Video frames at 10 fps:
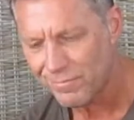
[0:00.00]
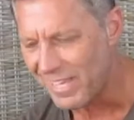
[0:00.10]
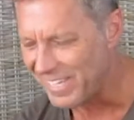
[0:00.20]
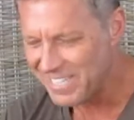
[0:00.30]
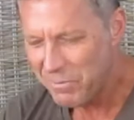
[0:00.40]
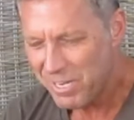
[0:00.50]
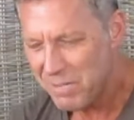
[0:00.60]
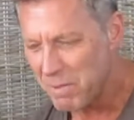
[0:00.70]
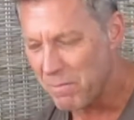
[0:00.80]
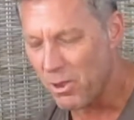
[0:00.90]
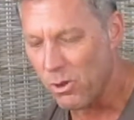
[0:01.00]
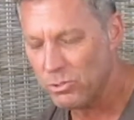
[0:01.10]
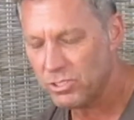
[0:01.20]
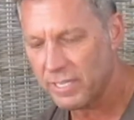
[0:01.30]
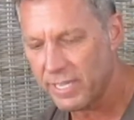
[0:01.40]
Is that what I am? I'm a
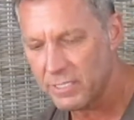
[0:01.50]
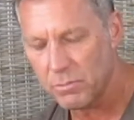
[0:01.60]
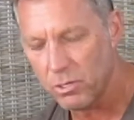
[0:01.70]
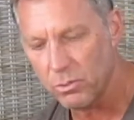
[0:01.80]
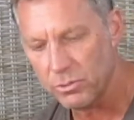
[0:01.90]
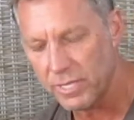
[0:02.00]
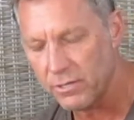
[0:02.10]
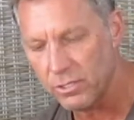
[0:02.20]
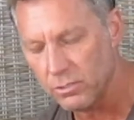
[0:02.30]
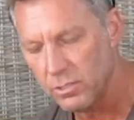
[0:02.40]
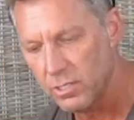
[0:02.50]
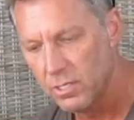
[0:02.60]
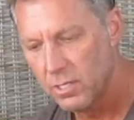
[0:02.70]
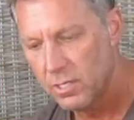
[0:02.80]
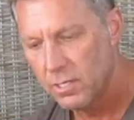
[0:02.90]
host. I guess I'm a host. I don't know.
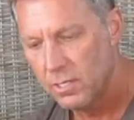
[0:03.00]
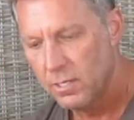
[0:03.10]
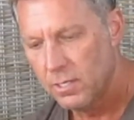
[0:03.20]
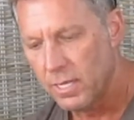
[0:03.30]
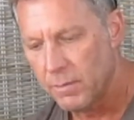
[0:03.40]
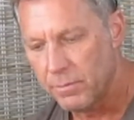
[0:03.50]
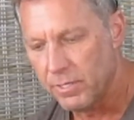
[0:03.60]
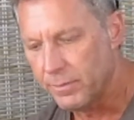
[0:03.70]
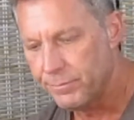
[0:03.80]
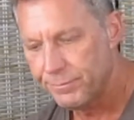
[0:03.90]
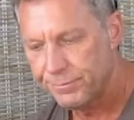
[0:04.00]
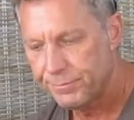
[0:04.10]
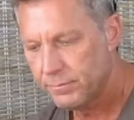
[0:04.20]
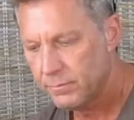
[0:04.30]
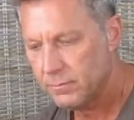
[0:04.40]
I'm the.
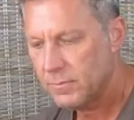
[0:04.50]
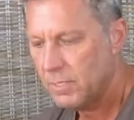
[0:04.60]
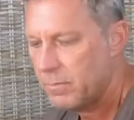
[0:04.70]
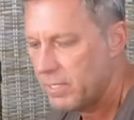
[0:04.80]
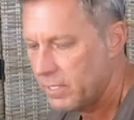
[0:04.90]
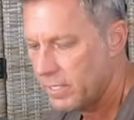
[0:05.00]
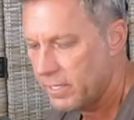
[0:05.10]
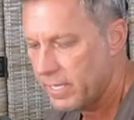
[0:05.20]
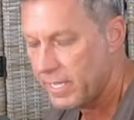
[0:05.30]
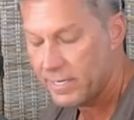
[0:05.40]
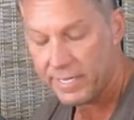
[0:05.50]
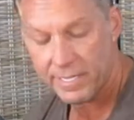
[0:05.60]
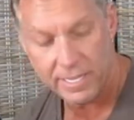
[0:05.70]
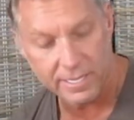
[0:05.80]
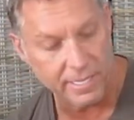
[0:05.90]
I'm the, uh, the
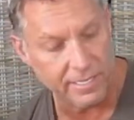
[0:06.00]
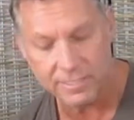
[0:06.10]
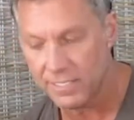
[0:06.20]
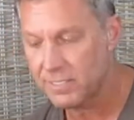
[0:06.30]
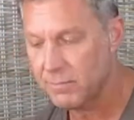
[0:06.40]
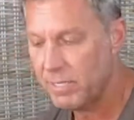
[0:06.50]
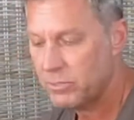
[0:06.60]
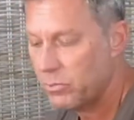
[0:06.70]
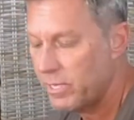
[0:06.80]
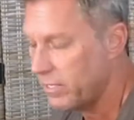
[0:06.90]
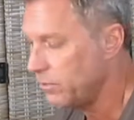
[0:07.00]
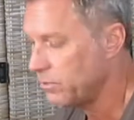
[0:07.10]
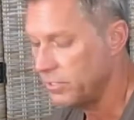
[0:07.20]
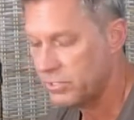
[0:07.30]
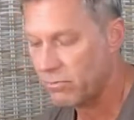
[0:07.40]
Yeah, I guess that's the best word I can use
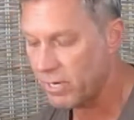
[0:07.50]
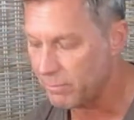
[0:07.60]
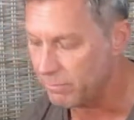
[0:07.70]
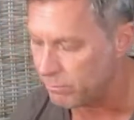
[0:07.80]
to describe